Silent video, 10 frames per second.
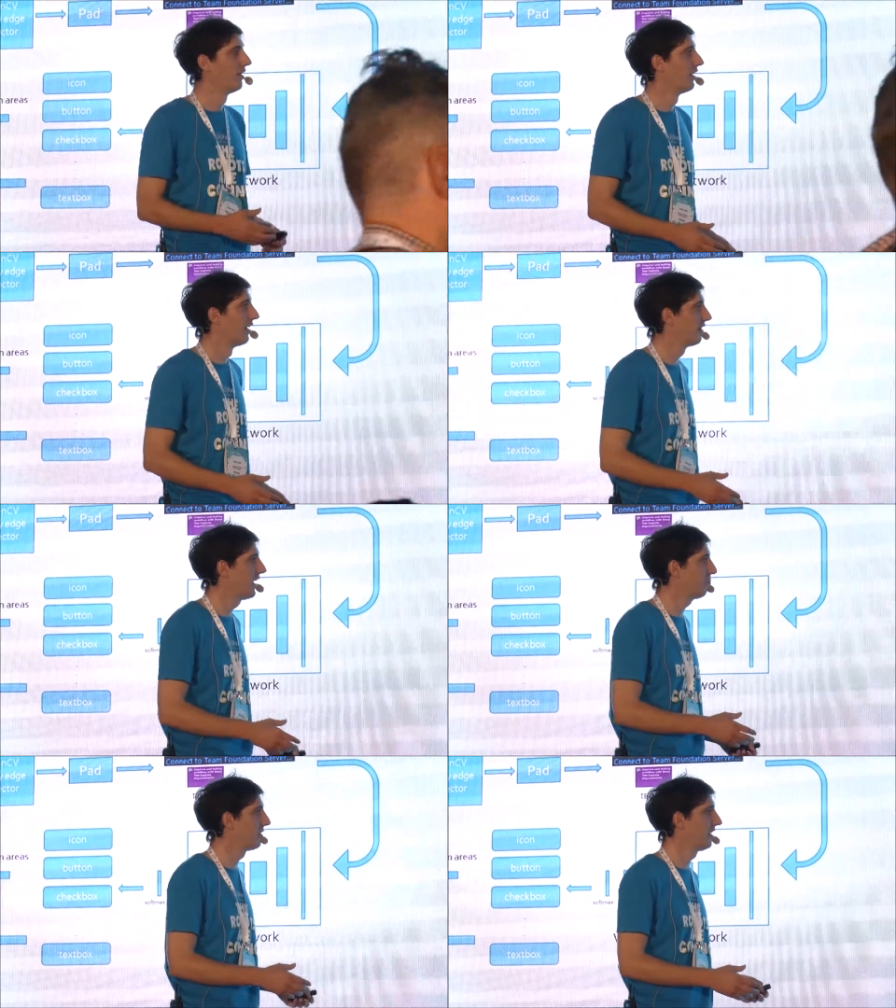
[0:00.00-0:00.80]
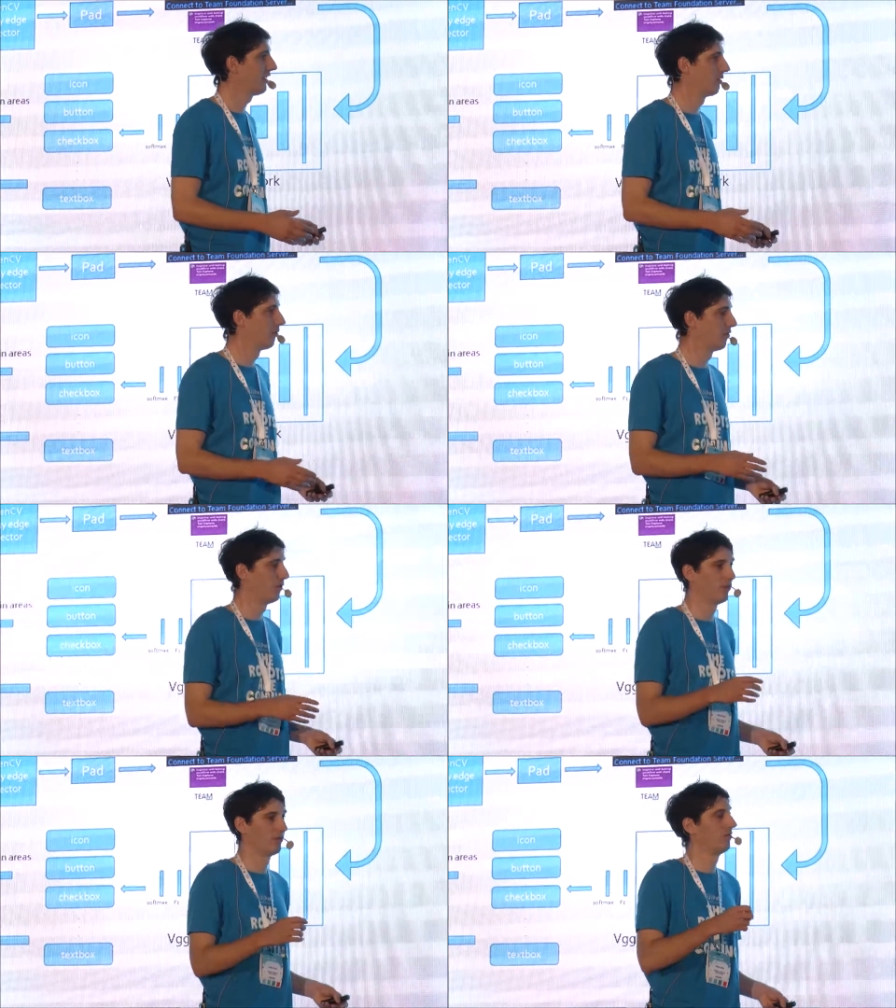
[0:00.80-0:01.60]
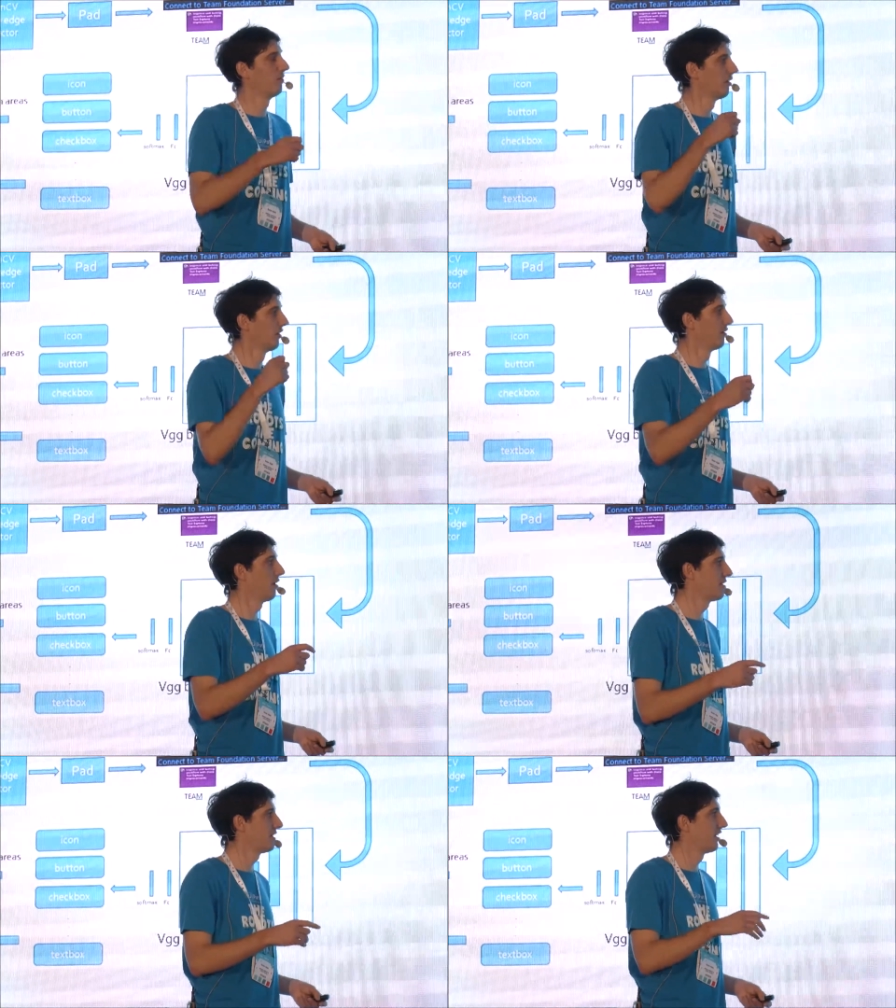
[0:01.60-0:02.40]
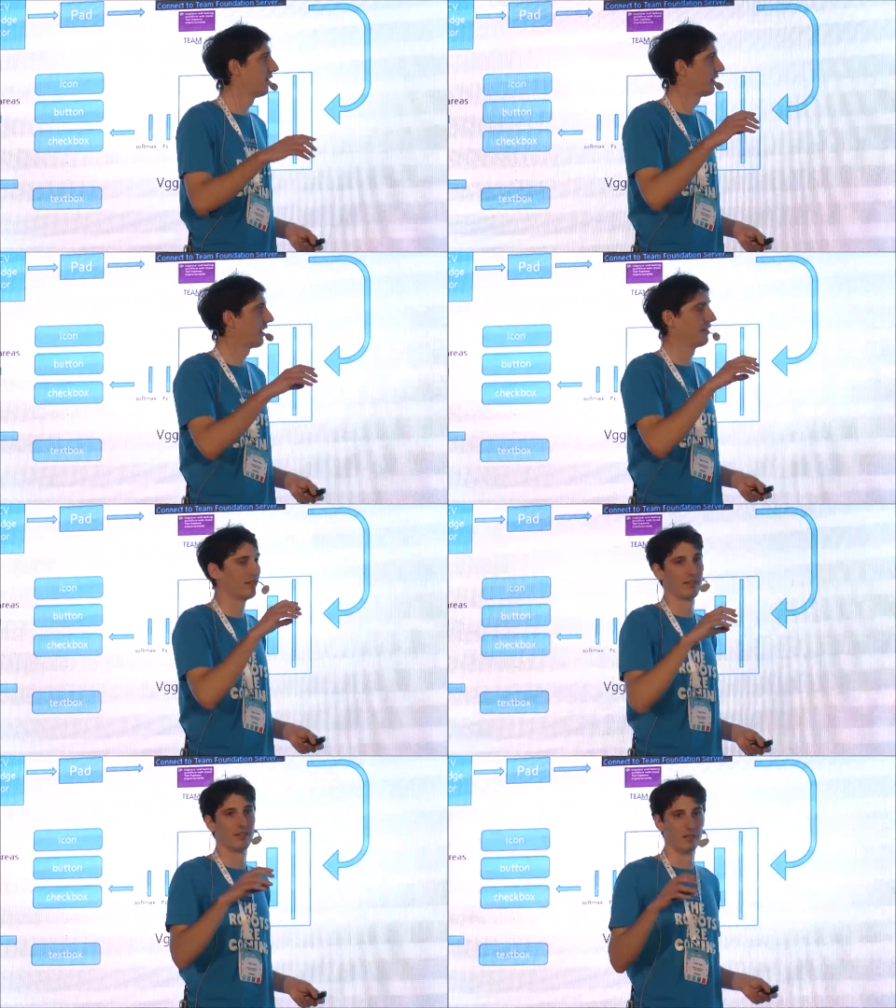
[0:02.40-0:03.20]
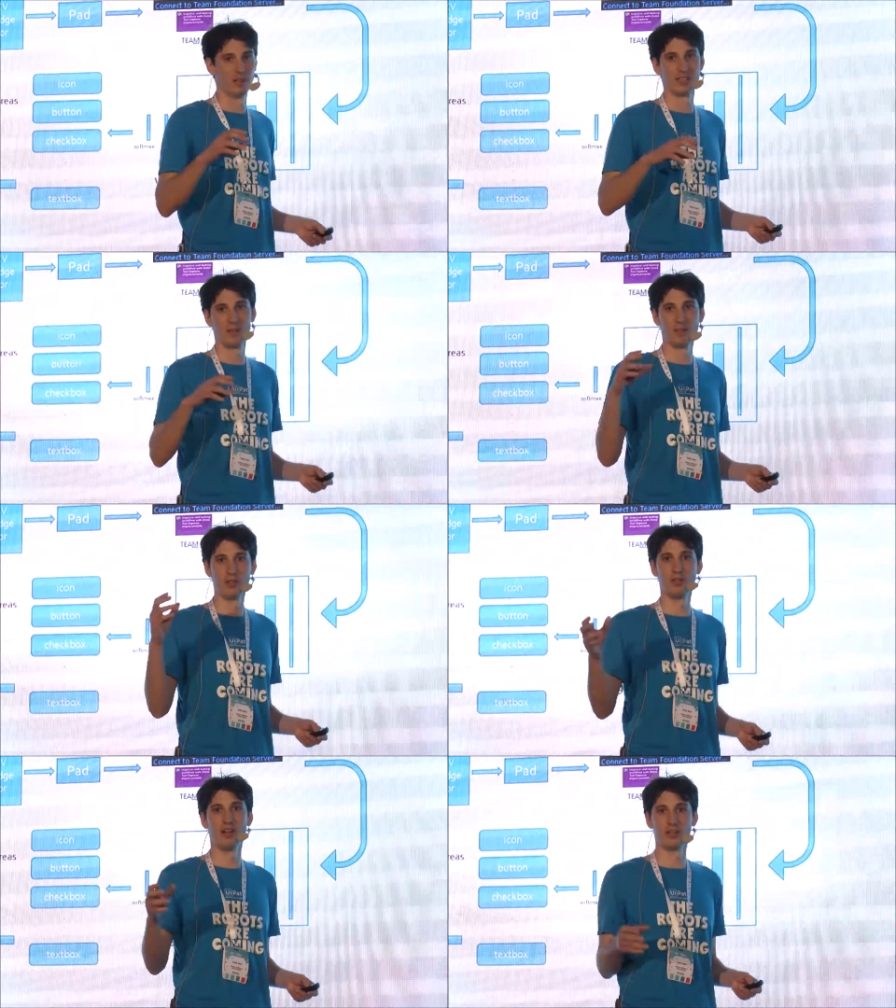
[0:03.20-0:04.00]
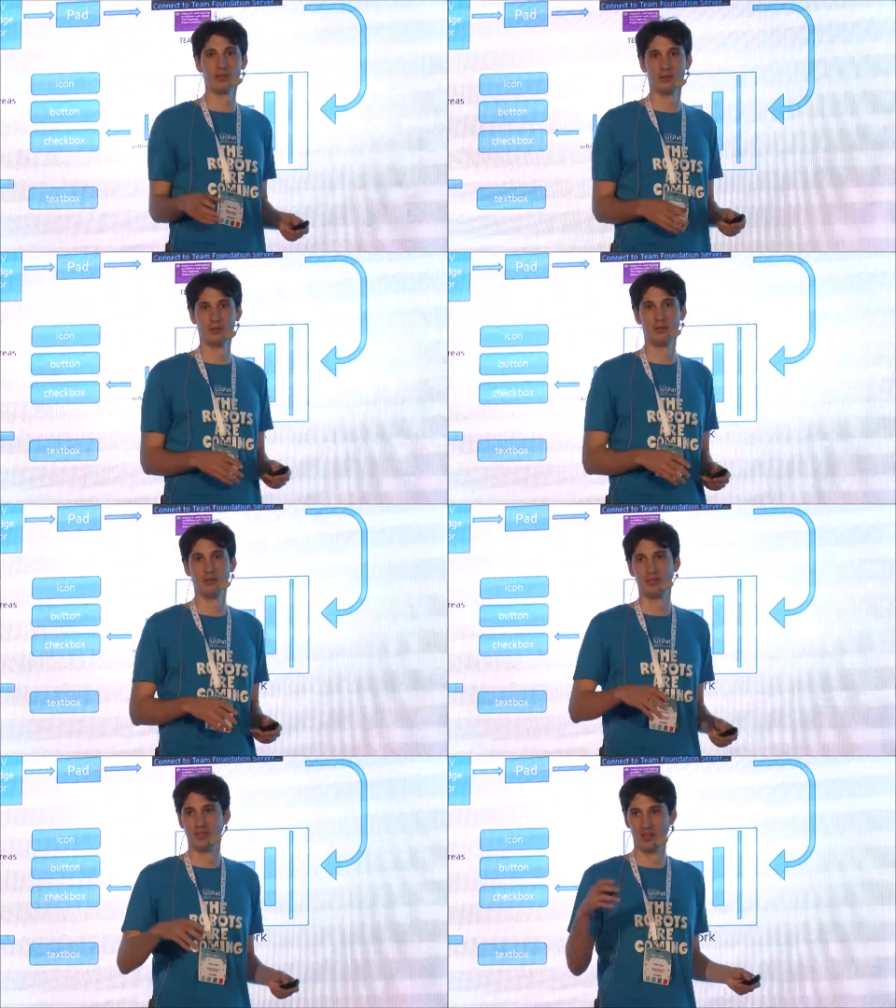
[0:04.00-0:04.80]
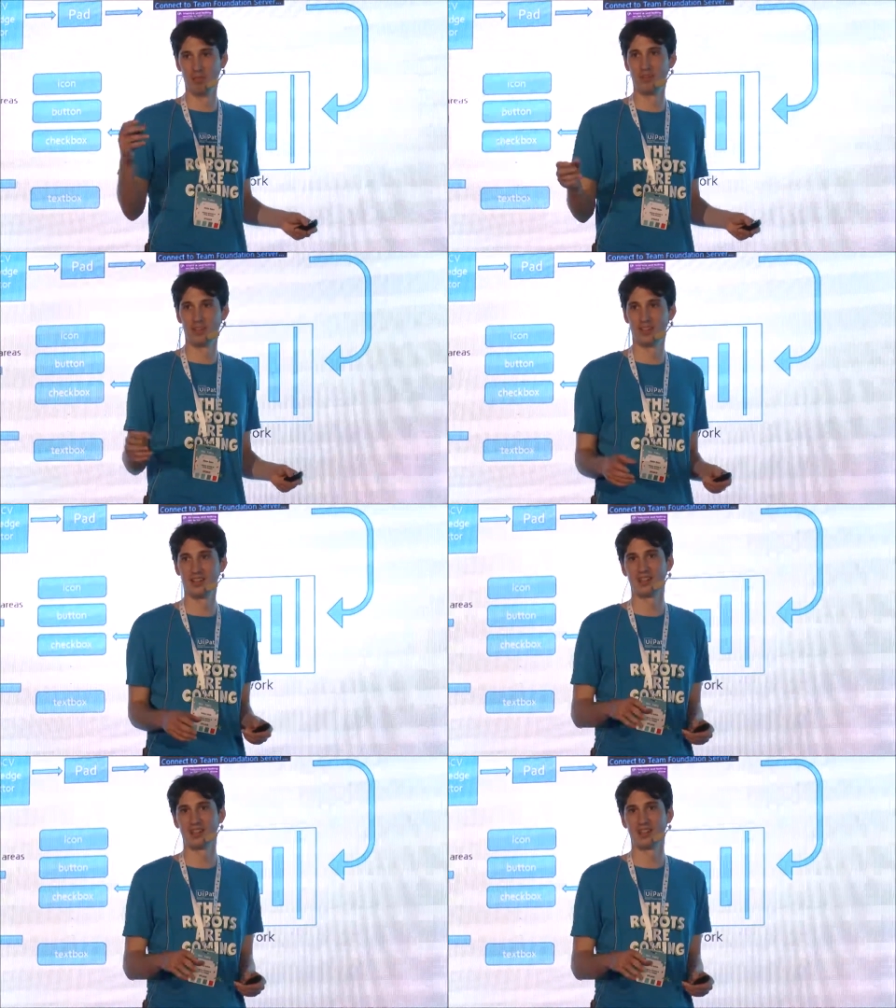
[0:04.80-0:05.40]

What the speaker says: In that particular workflow, you are saying, okay, for example, you want to open the